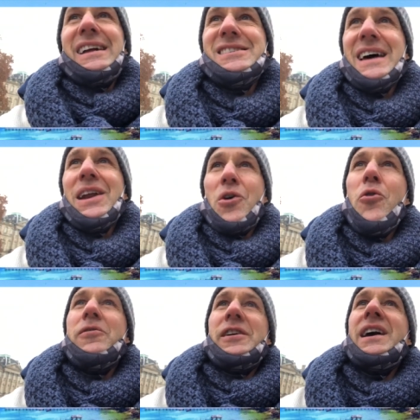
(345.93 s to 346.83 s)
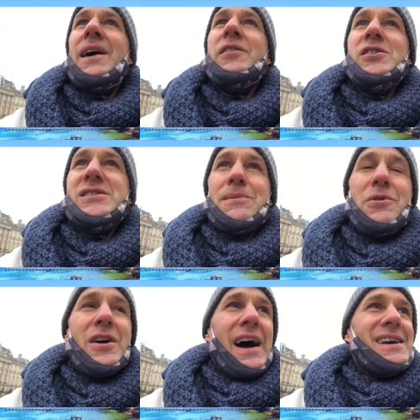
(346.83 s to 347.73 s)
It's not over yet. You know, some of
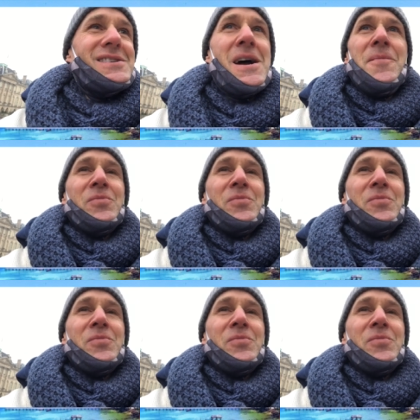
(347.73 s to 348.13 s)
you guys